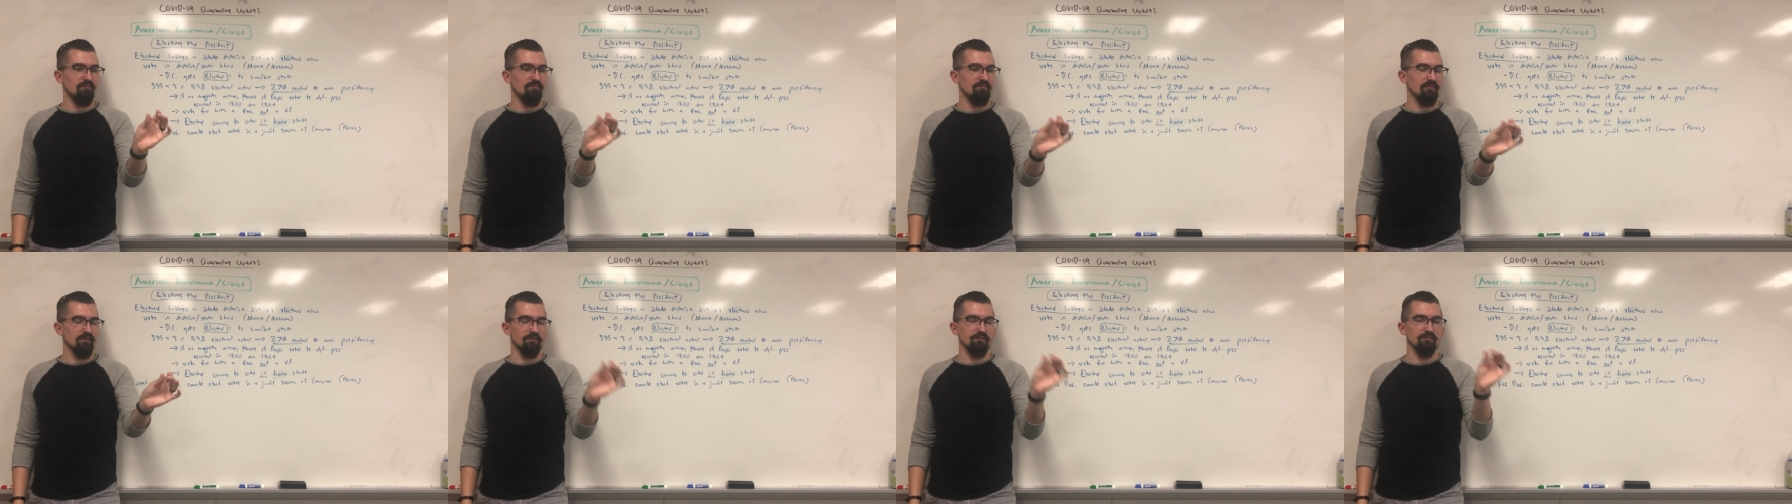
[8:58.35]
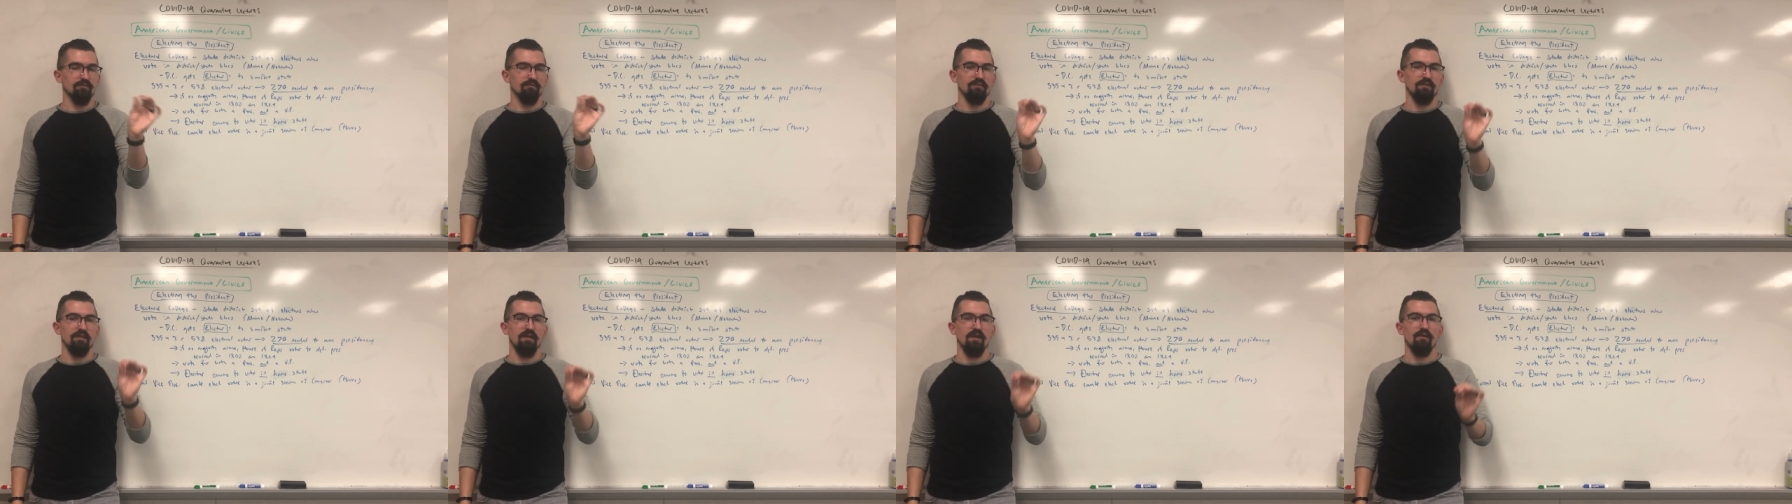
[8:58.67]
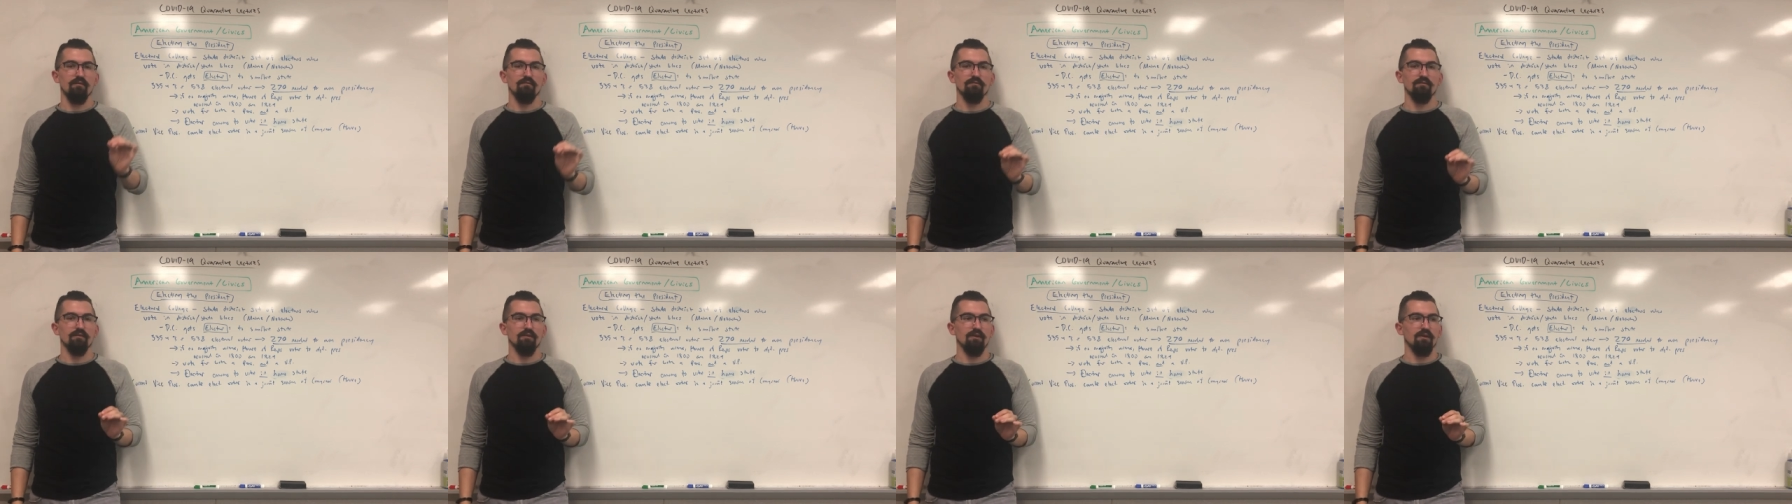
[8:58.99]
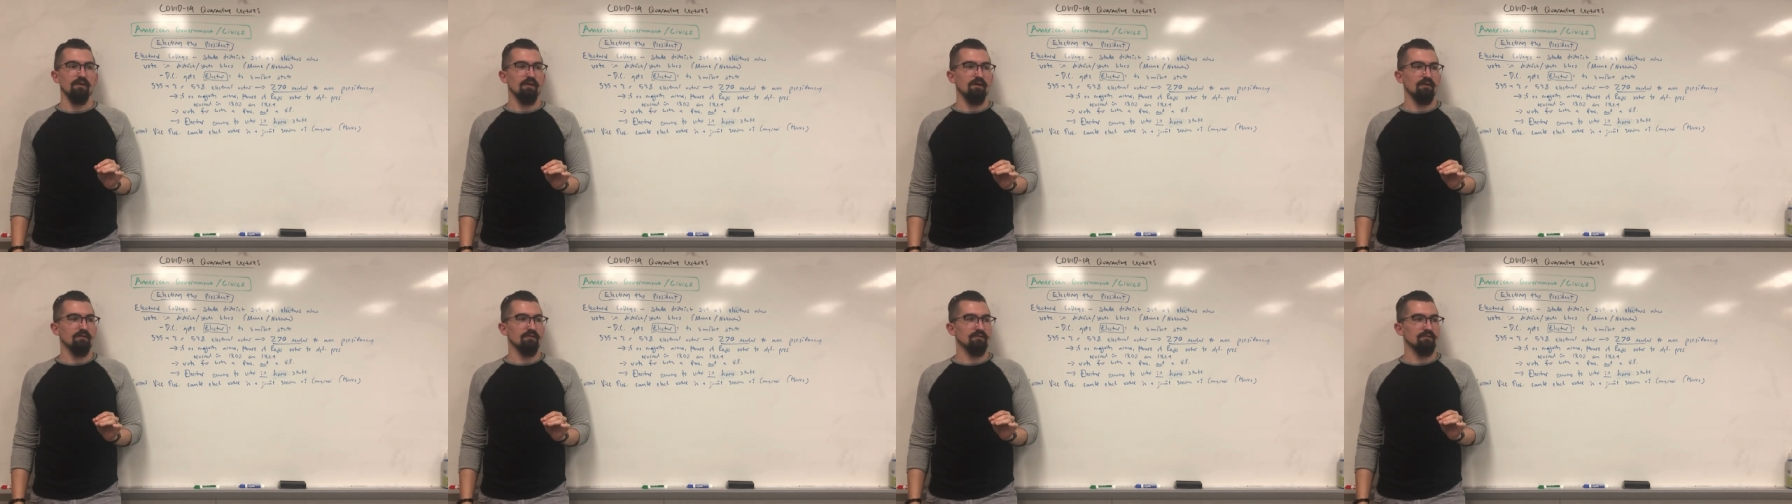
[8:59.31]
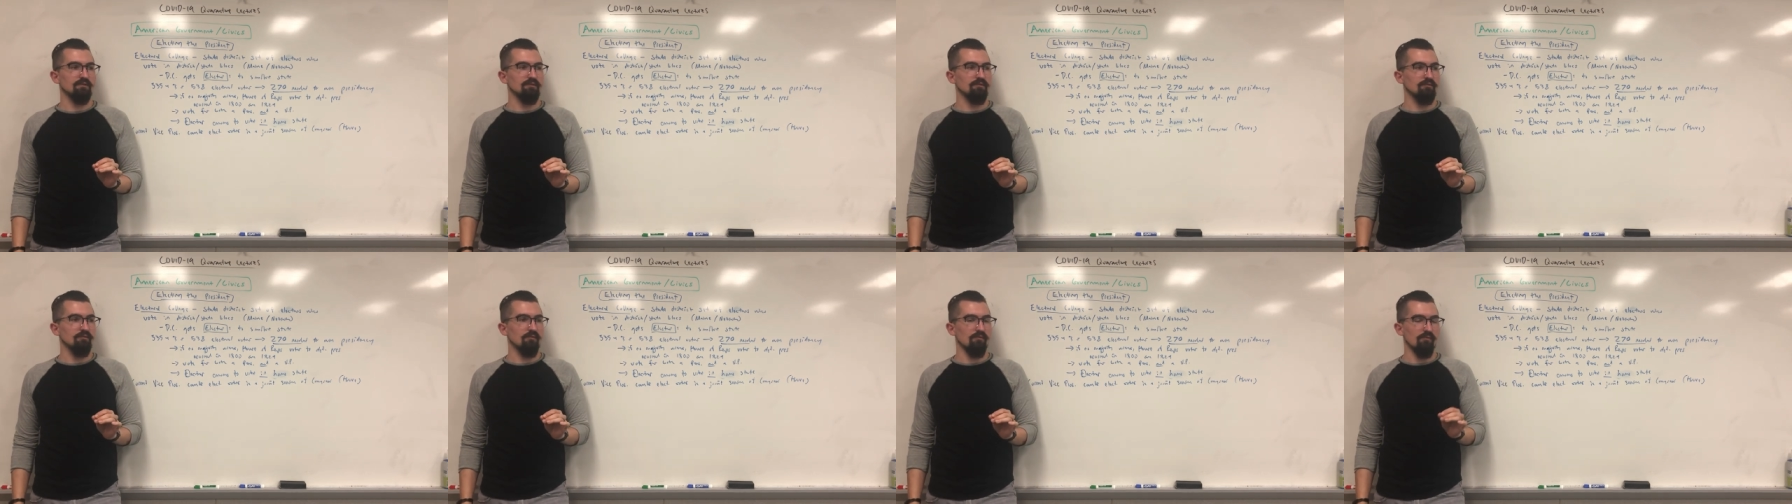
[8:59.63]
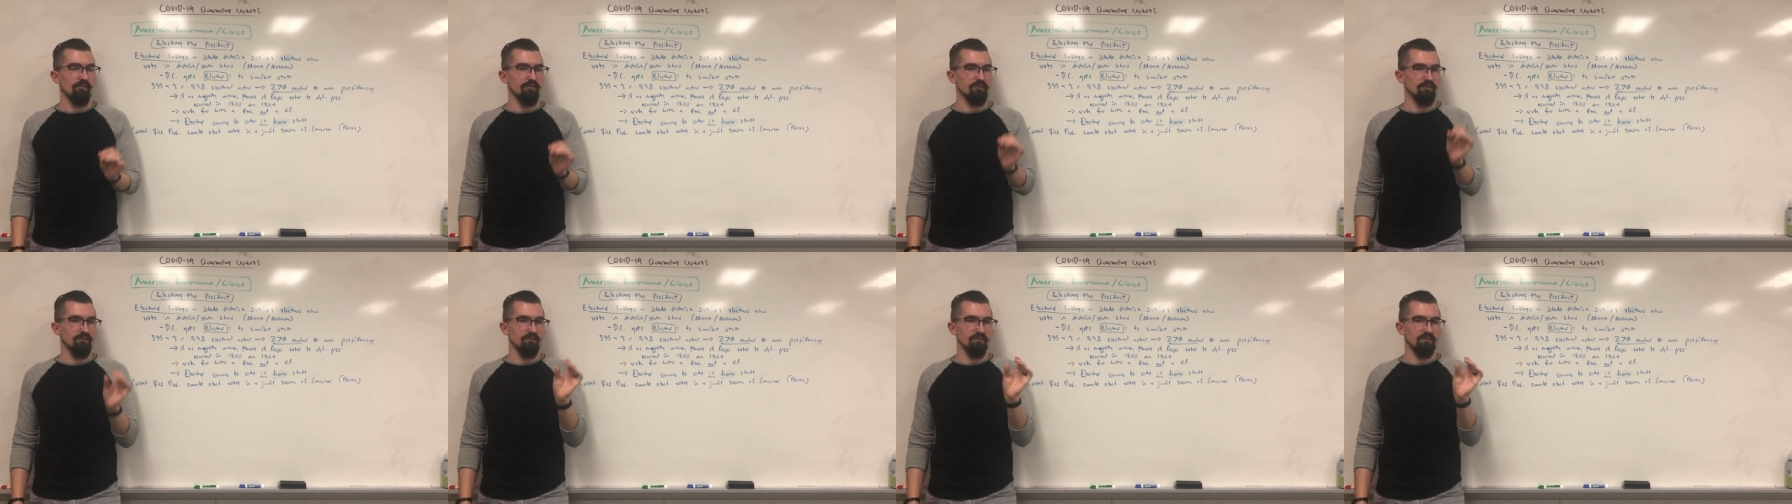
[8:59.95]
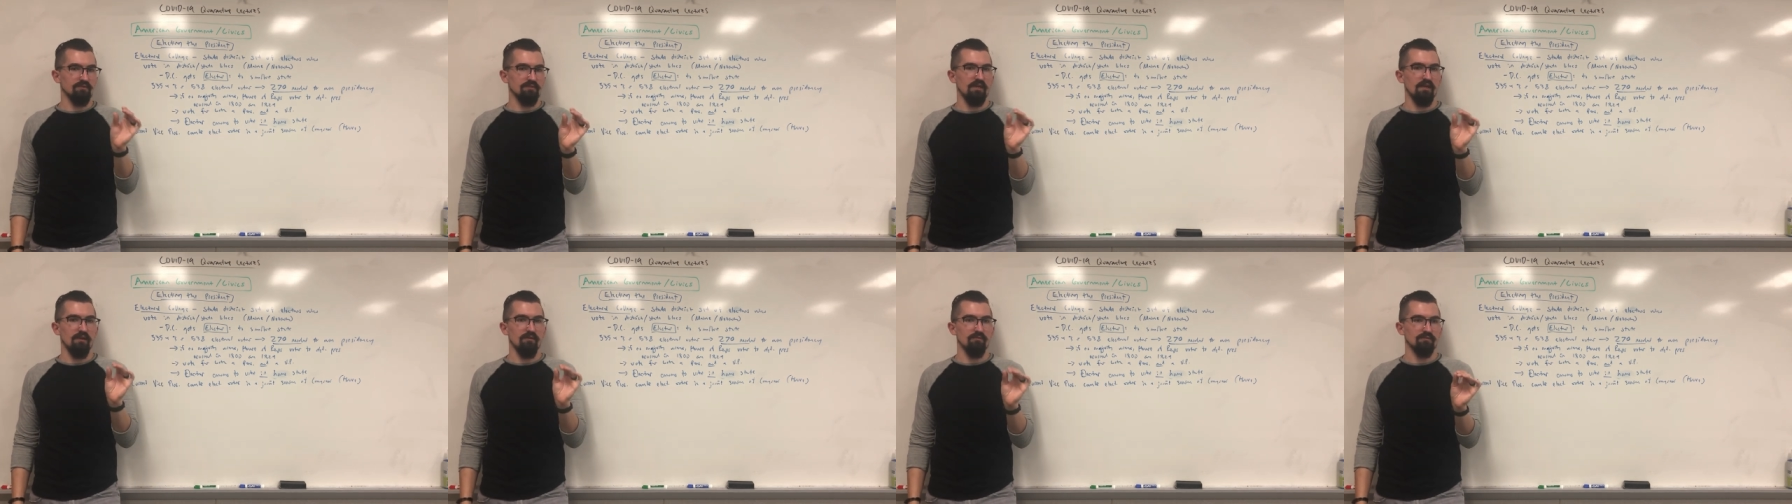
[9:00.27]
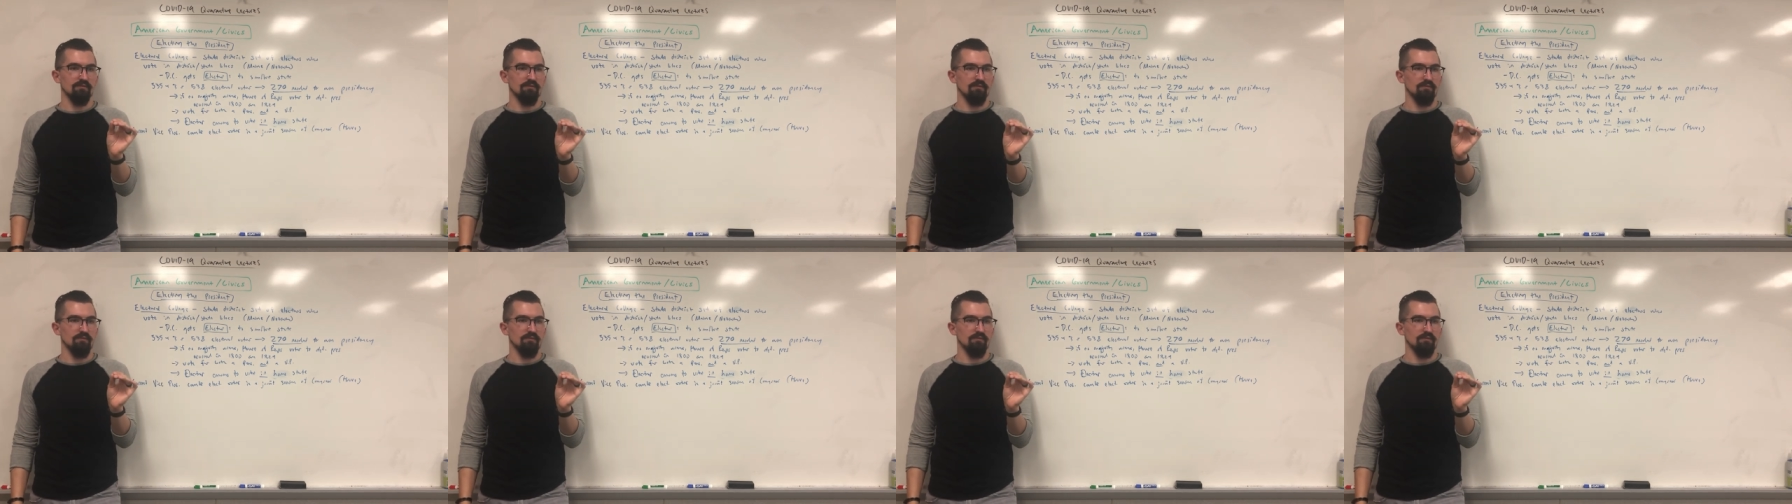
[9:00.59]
filtered down to or reduced down